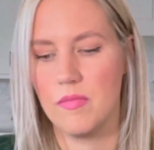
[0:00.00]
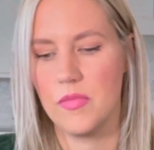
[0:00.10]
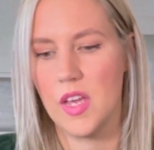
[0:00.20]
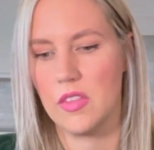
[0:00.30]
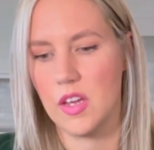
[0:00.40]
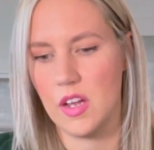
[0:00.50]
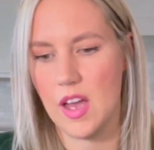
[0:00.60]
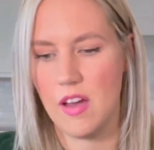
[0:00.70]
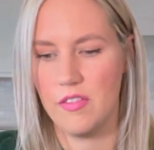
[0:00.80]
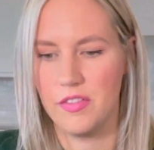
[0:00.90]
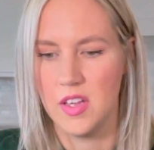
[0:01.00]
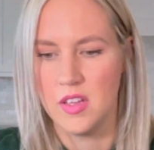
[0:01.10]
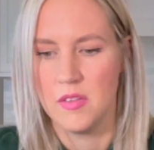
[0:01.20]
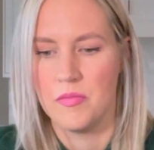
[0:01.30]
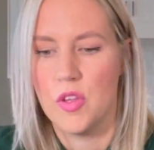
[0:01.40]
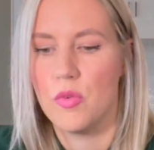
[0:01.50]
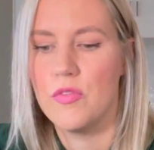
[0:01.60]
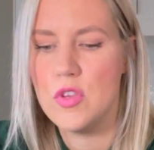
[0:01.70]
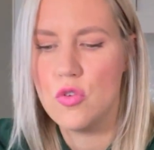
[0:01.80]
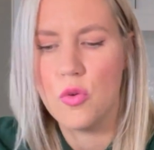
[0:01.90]
like they have
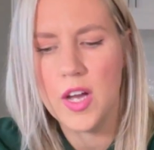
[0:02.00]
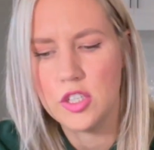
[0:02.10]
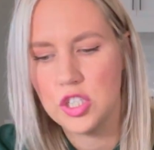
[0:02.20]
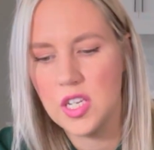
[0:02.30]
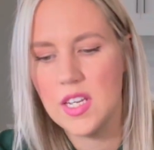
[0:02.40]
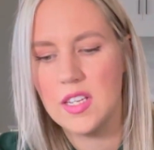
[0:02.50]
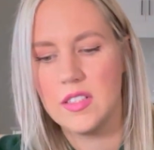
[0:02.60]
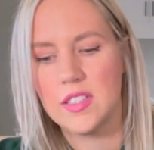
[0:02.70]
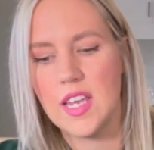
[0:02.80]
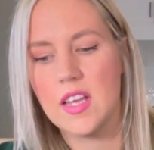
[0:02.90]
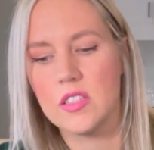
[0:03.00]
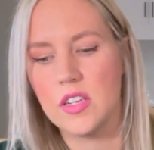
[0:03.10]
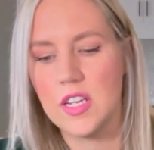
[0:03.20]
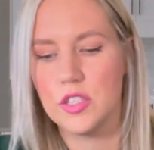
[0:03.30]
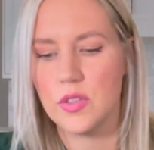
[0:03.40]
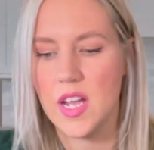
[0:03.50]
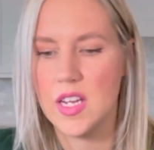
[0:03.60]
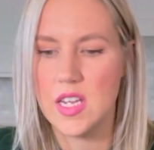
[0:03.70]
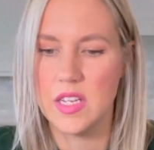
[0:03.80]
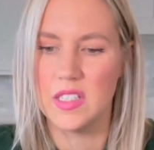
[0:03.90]
review questions, hands-on history
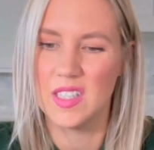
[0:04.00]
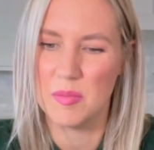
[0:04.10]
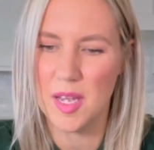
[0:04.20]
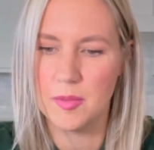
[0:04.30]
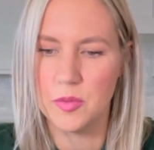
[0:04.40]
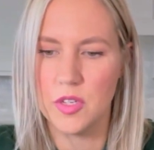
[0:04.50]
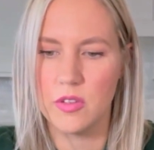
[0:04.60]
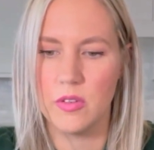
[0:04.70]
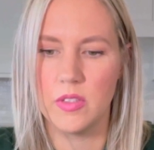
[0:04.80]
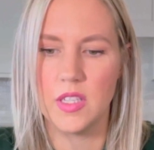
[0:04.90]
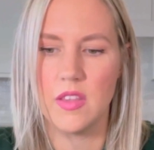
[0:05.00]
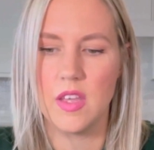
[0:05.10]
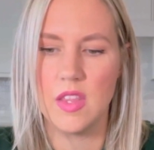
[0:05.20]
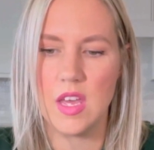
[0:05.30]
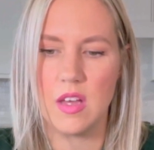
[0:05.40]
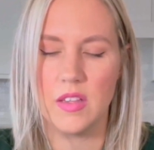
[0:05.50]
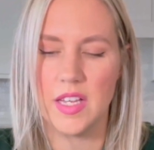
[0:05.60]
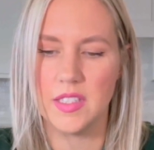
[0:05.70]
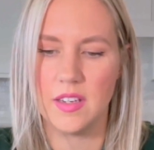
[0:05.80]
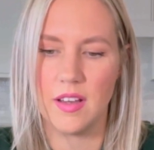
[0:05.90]
ideas. Sometimes we do those, and then the
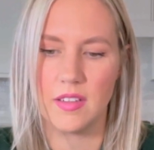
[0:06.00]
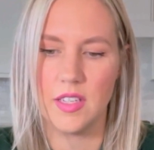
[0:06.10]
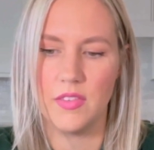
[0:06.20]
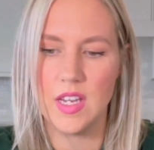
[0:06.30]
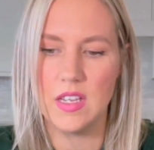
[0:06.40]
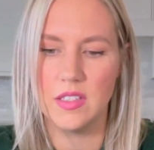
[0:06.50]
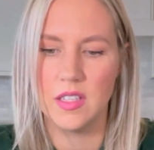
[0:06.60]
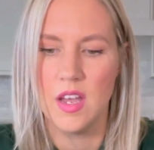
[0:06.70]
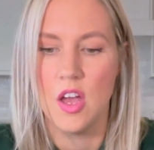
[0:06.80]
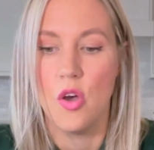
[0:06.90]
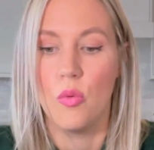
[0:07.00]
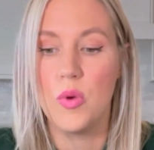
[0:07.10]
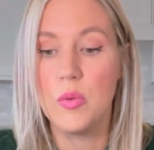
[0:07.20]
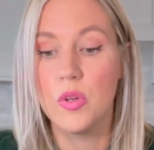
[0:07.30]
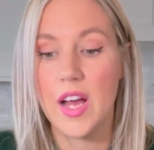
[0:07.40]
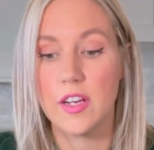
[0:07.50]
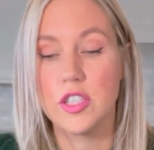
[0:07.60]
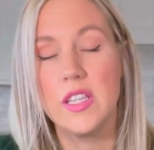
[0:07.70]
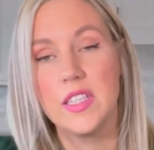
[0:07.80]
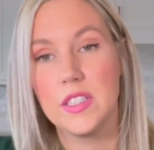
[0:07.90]
lesson activities. We will
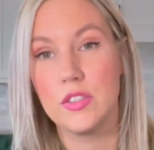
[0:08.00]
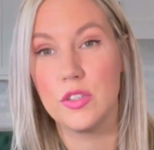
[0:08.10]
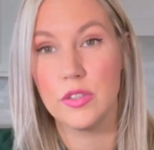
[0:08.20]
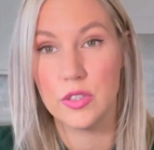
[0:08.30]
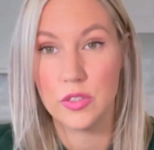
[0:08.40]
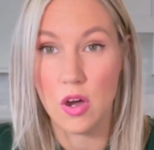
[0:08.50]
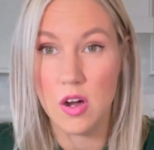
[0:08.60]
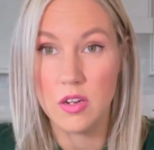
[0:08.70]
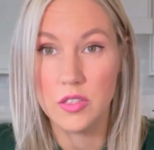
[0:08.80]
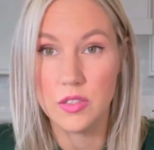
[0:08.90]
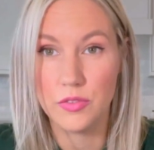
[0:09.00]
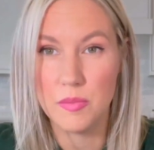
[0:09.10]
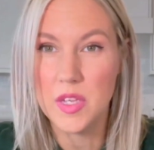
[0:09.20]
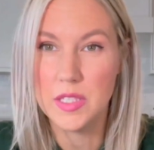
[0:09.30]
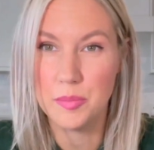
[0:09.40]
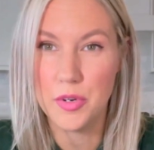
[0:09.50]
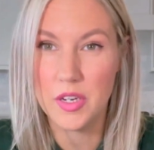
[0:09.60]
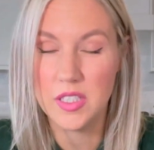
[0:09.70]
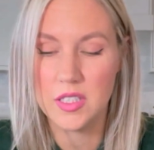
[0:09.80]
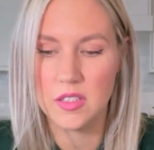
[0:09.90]
actually listen to the songs from these books